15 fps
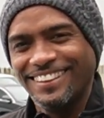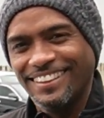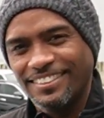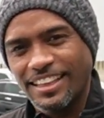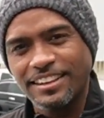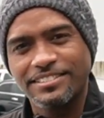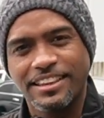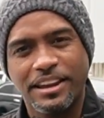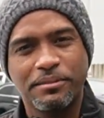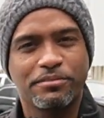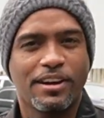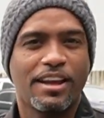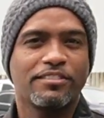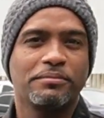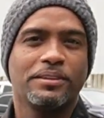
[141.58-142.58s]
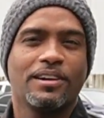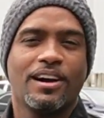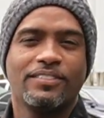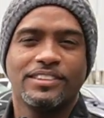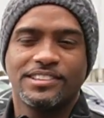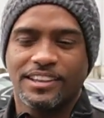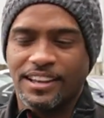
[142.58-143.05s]
Thanks, Adam, for having me
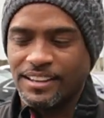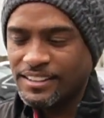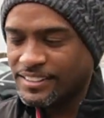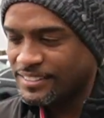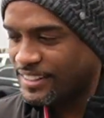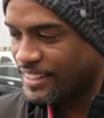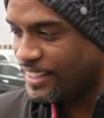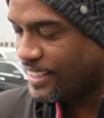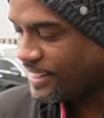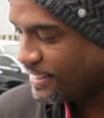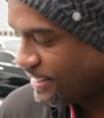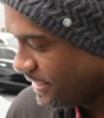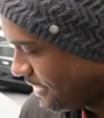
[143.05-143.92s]
on the channel again.